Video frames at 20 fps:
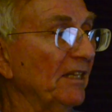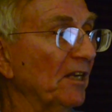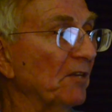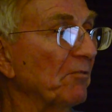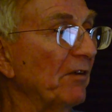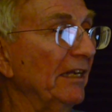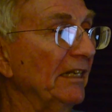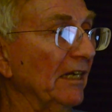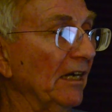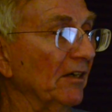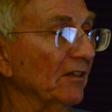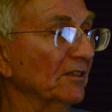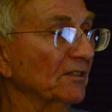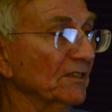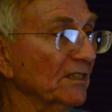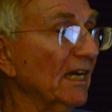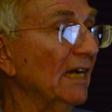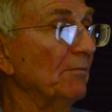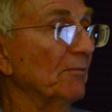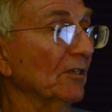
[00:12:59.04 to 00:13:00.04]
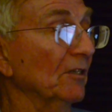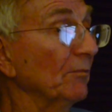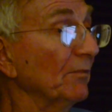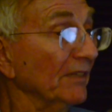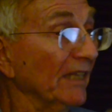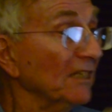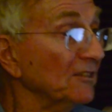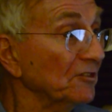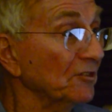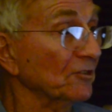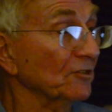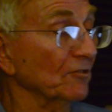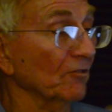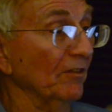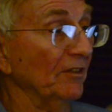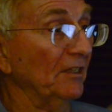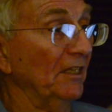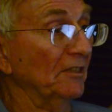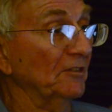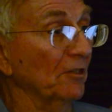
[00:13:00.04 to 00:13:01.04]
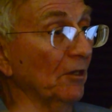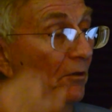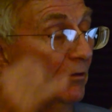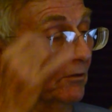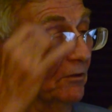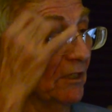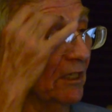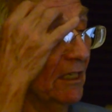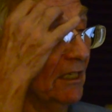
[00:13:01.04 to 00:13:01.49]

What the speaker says: their radar is comical, but that's the story they told.